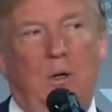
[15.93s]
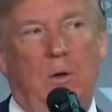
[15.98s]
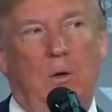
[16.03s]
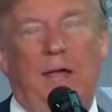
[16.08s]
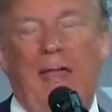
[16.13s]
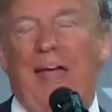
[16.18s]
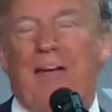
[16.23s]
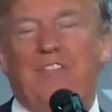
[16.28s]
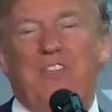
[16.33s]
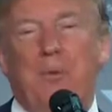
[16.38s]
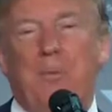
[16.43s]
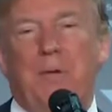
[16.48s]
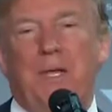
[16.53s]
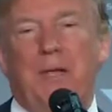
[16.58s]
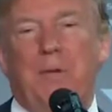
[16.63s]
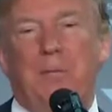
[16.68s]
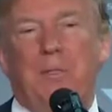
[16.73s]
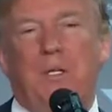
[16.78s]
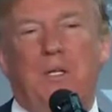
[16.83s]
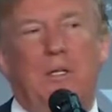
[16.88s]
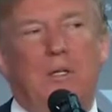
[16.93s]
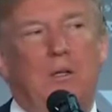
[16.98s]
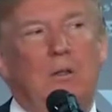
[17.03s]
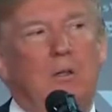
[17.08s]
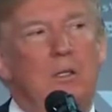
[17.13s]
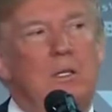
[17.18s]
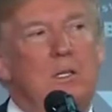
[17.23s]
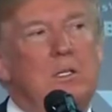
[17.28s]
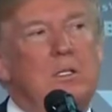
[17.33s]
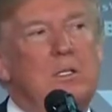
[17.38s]
We have to be able to do
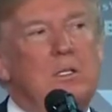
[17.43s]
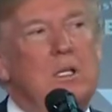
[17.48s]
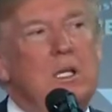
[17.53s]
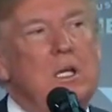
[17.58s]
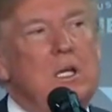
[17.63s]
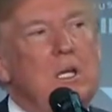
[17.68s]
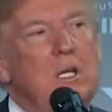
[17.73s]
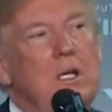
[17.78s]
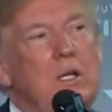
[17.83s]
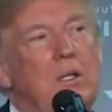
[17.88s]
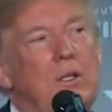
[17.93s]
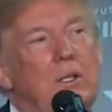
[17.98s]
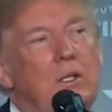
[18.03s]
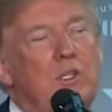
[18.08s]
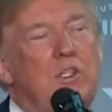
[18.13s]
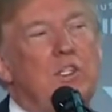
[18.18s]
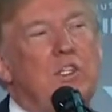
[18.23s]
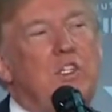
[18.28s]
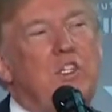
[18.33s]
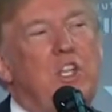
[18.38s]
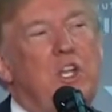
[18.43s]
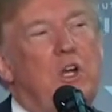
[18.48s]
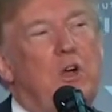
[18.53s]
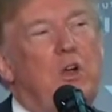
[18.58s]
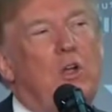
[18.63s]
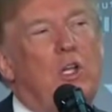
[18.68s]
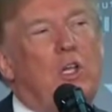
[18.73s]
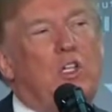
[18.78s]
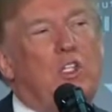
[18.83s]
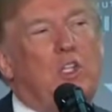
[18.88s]
this. This is the
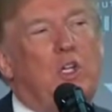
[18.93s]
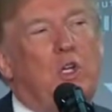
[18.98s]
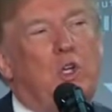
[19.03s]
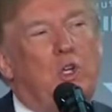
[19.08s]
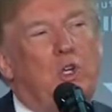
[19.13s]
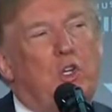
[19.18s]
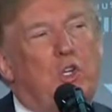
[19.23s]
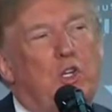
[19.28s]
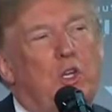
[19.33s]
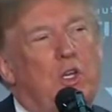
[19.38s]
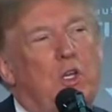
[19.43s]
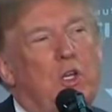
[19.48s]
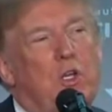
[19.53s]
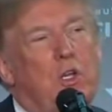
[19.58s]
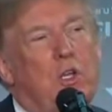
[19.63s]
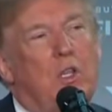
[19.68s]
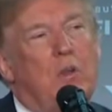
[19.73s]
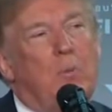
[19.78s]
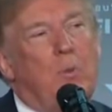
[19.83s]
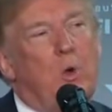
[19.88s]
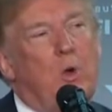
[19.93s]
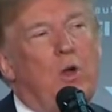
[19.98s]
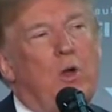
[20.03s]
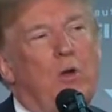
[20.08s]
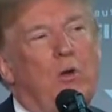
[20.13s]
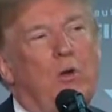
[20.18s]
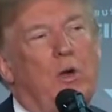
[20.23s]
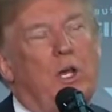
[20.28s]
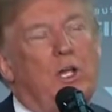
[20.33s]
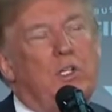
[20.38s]
only solution to the border
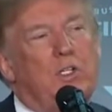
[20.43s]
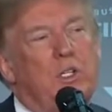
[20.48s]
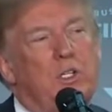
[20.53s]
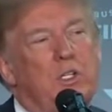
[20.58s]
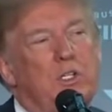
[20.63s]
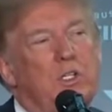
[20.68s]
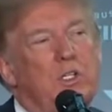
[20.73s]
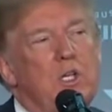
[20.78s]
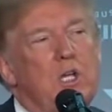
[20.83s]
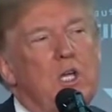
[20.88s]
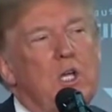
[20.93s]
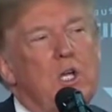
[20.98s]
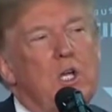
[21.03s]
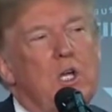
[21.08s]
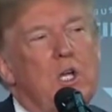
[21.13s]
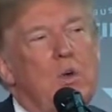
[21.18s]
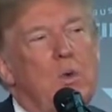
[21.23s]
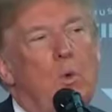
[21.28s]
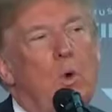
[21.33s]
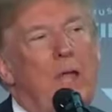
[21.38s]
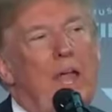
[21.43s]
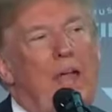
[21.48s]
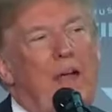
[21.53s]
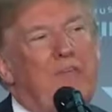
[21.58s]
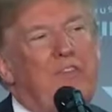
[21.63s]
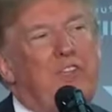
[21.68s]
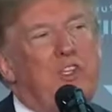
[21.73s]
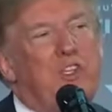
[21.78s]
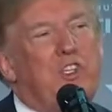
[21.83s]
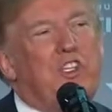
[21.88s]
crisis. We
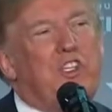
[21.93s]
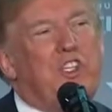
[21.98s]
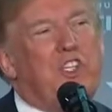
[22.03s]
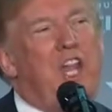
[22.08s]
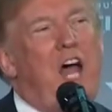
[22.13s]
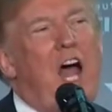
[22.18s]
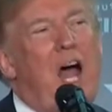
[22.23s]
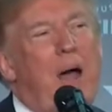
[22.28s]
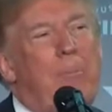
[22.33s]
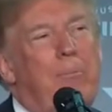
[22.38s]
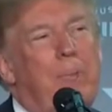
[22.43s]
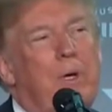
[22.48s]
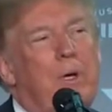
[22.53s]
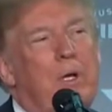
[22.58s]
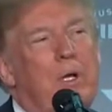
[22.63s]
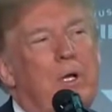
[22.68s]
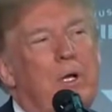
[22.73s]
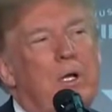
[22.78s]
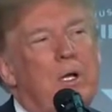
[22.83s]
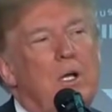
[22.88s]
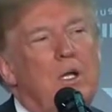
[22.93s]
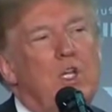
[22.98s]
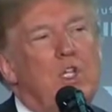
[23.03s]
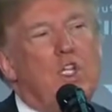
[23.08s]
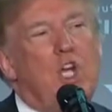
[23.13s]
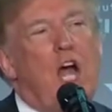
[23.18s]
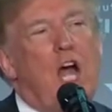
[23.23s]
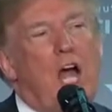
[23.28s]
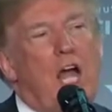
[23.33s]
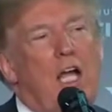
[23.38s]
have to stop
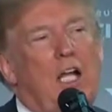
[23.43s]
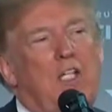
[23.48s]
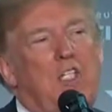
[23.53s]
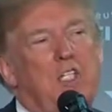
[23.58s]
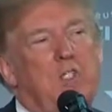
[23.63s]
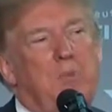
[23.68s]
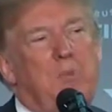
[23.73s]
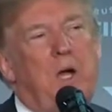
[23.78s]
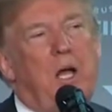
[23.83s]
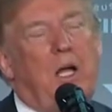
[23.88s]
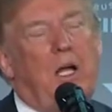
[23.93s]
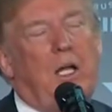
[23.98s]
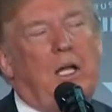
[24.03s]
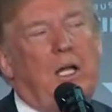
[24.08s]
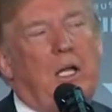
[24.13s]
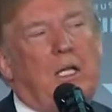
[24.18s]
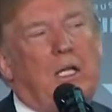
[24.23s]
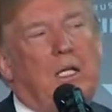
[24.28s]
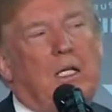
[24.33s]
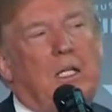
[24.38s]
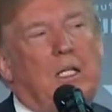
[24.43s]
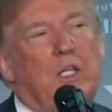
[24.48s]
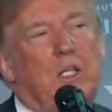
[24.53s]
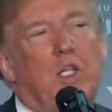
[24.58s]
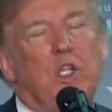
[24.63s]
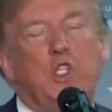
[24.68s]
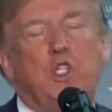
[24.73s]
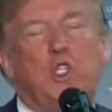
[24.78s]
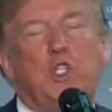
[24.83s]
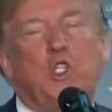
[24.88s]
child smuggling.
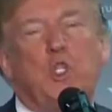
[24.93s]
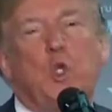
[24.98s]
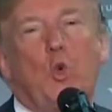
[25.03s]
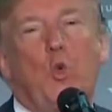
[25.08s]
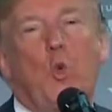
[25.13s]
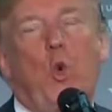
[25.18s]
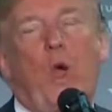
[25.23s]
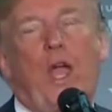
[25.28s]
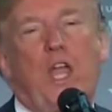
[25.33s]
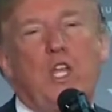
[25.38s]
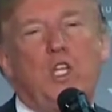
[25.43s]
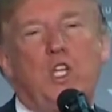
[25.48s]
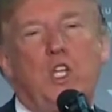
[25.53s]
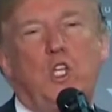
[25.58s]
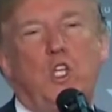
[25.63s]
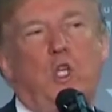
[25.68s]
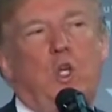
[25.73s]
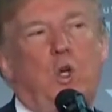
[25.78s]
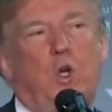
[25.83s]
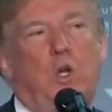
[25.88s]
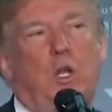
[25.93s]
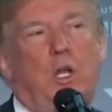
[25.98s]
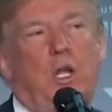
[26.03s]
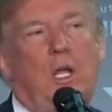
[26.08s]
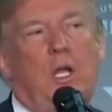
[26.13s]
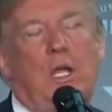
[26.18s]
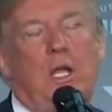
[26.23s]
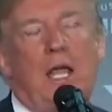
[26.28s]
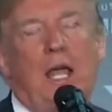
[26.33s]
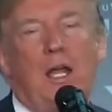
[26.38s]
This is the way to do it.
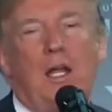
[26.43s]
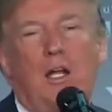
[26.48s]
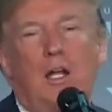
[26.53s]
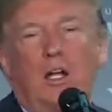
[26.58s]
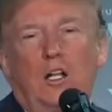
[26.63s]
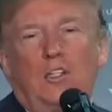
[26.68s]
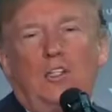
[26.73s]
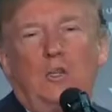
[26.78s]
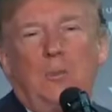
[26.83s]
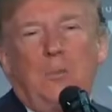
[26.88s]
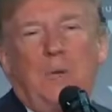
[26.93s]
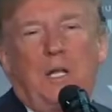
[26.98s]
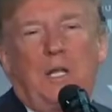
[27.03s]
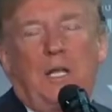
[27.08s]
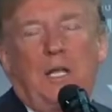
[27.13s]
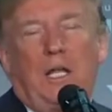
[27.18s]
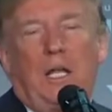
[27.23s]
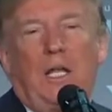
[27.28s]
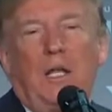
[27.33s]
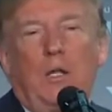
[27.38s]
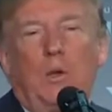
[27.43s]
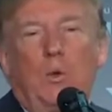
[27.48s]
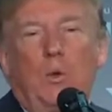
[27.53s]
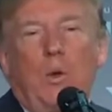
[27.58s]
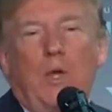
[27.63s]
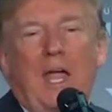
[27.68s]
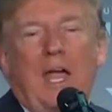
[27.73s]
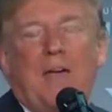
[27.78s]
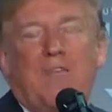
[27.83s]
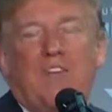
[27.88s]
And ultimately,
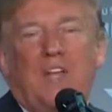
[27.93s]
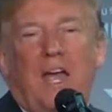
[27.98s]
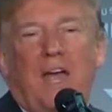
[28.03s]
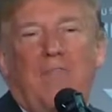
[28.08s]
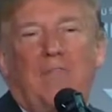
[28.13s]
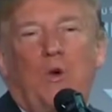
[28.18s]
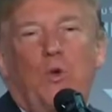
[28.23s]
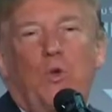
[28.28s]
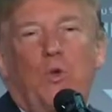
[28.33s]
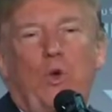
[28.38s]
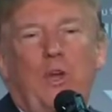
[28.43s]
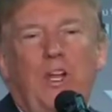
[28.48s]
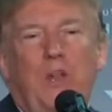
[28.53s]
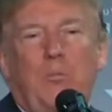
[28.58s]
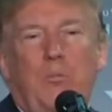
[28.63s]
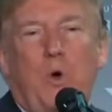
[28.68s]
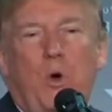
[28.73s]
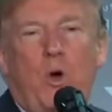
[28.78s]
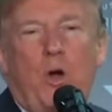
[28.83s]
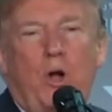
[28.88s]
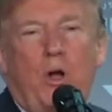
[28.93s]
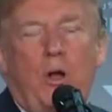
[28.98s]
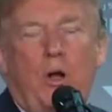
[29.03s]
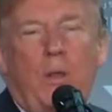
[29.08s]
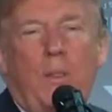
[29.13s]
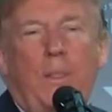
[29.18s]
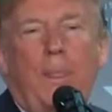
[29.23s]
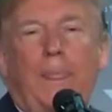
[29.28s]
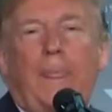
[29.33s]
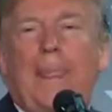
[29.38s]
we have to have a real border,
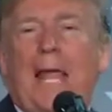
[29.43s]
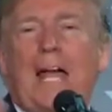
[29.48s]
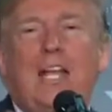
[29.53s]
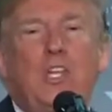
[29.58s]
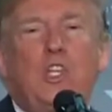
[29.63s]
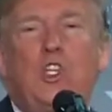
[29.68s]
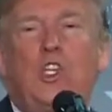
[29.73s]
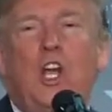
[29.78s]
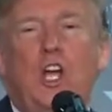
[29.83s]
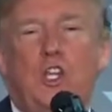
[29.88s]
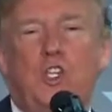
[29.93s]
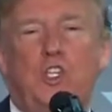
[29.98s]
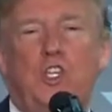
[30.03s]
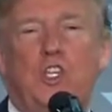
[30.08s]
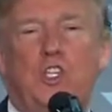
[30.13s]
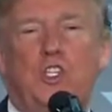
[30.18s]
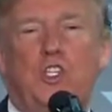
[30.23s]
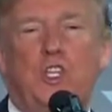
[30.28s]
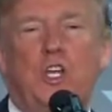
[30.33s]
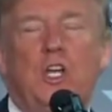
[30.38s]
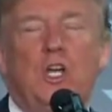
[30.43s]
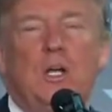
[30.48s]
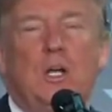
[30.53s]
not judges.